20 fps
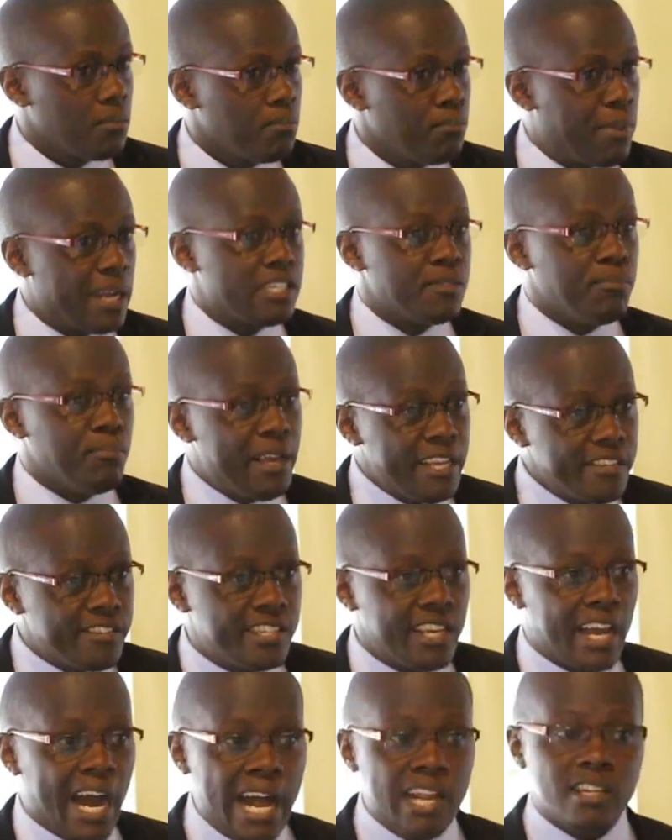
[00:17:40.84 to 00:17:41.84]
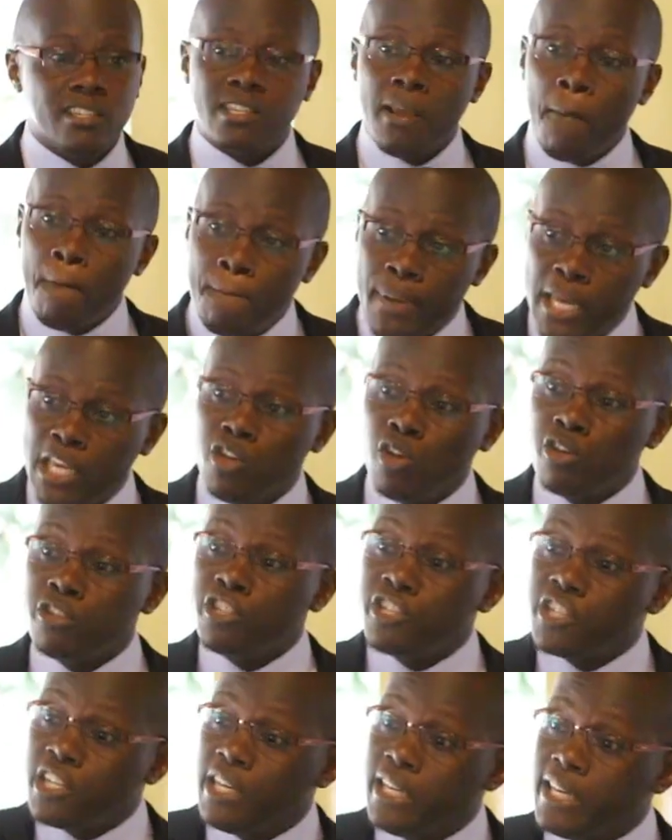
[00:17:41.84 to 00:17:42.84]
But Messi earns ₱1
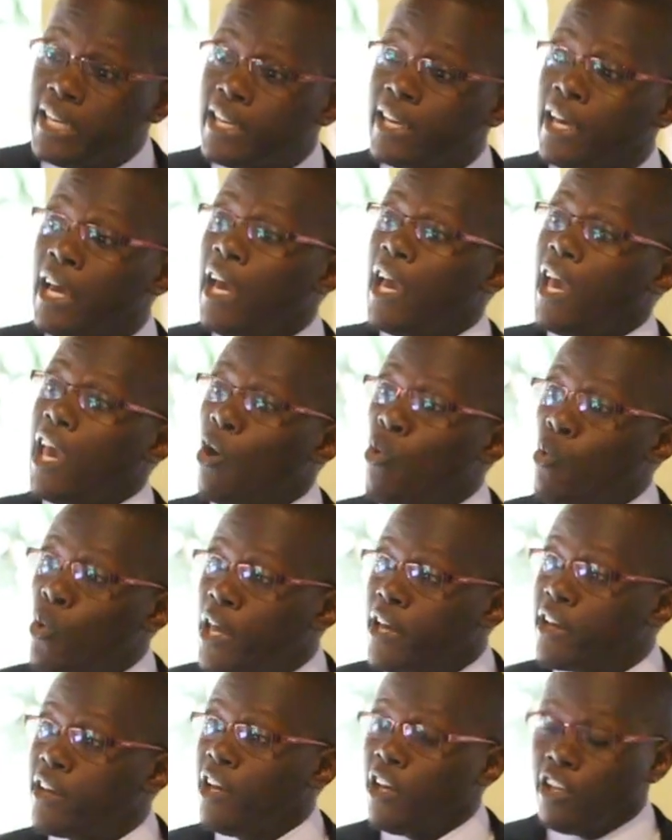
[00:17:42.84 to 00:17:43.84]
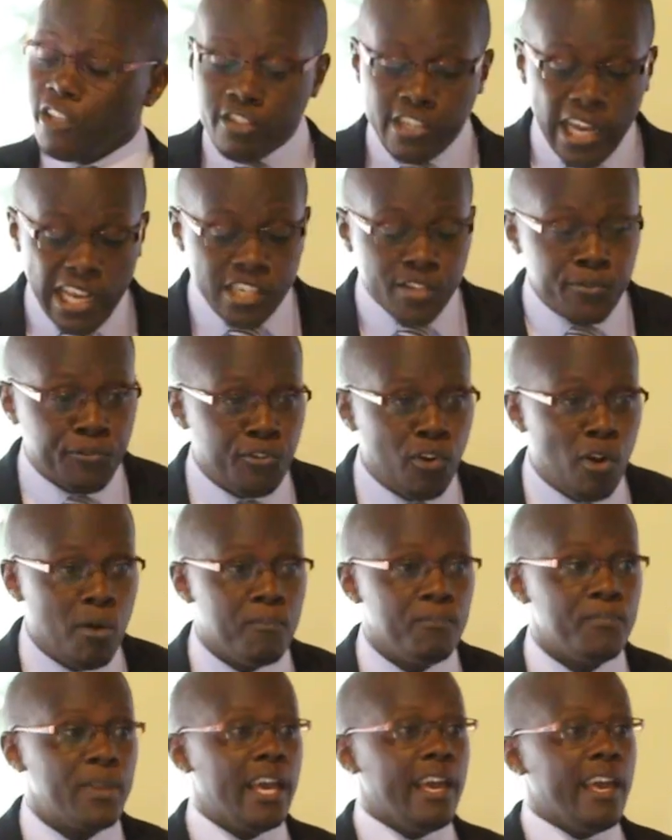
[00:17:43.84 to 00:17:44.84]
billion a week just
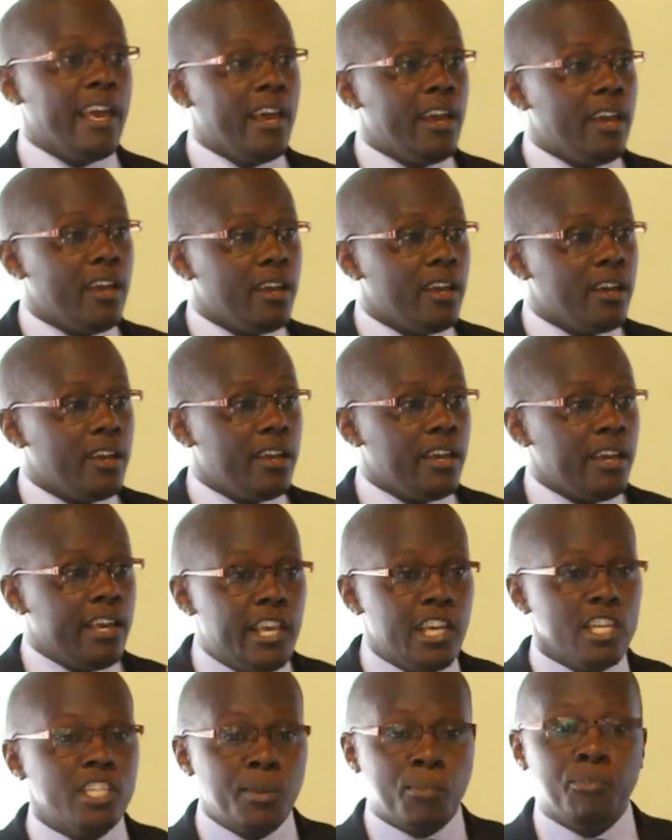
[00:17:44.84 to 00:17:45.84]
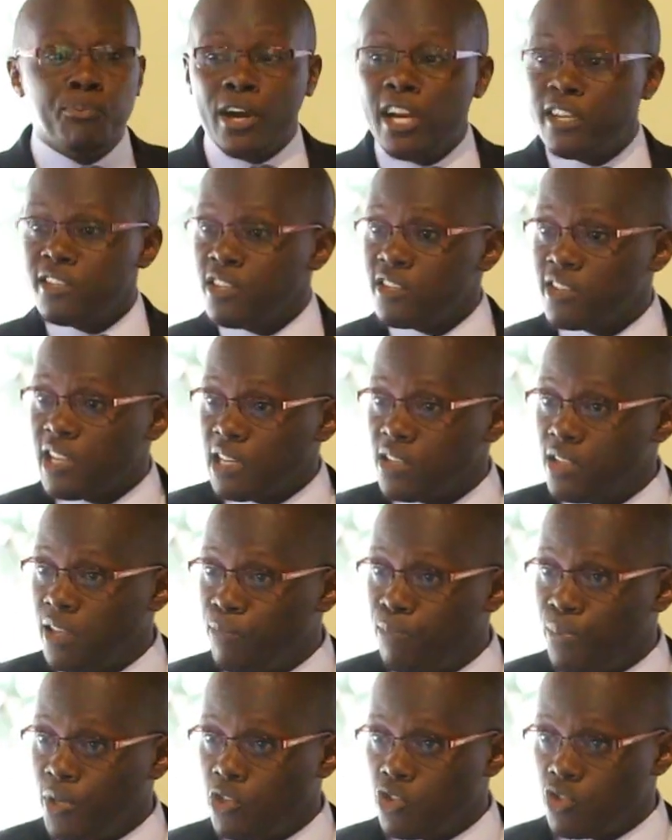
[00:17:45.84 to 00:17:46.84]
from his presence at the
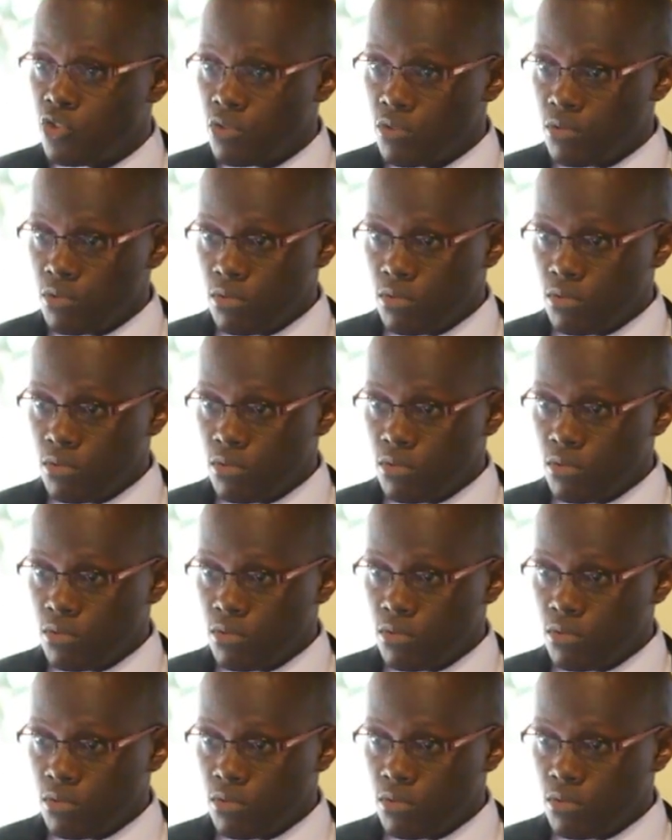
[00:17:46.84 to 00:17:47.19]
pitch.